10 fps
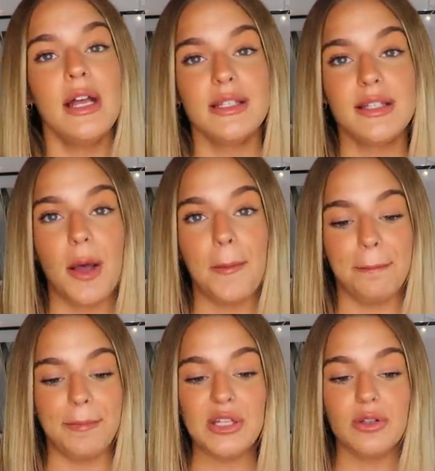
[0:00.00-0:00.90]

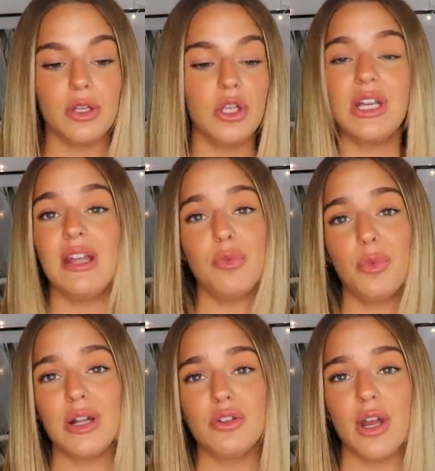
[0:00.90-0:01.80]
some, you can
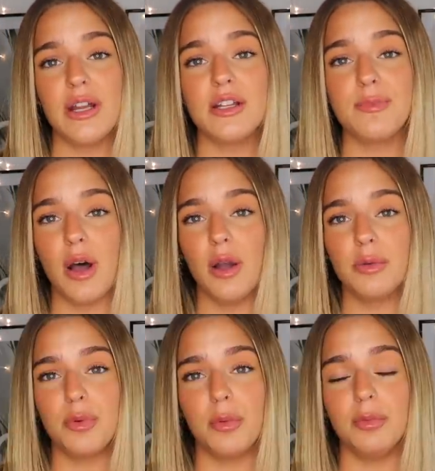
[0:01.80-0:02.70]
even wear trainers, but I
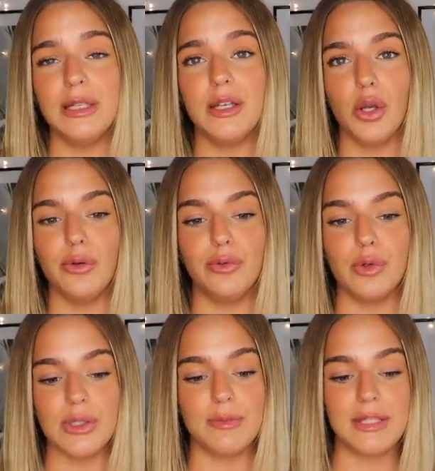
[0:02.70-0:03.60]
would probably go
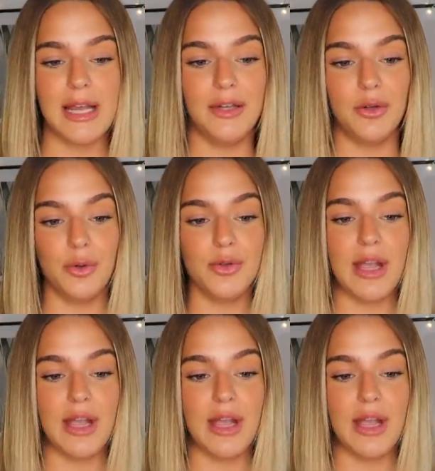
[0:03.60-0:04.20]
for some sandals.